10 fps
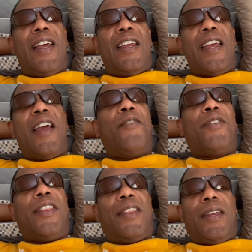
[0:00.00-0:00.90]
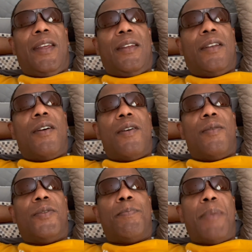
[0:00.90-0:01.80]
Everything
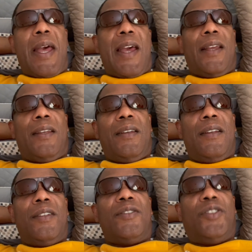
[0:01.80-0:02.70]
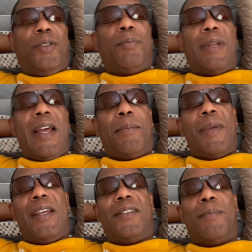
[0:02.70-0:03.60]
comes back to the black
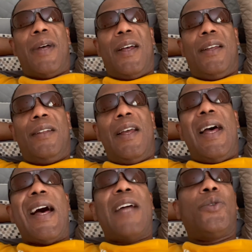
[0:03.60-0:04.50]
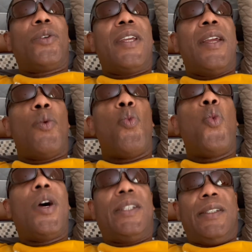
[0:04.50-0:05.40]
man's mind. I don't care
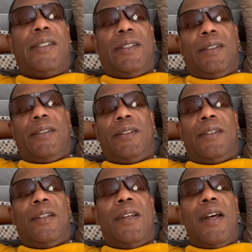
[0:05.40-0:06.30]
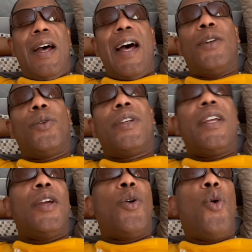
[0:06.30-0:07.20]
what it is. I don't
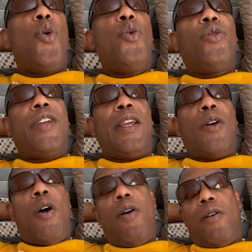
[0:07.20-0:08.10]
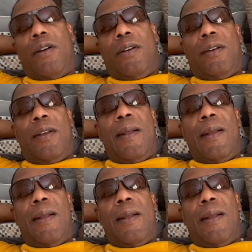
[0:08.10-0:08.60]
care who they are.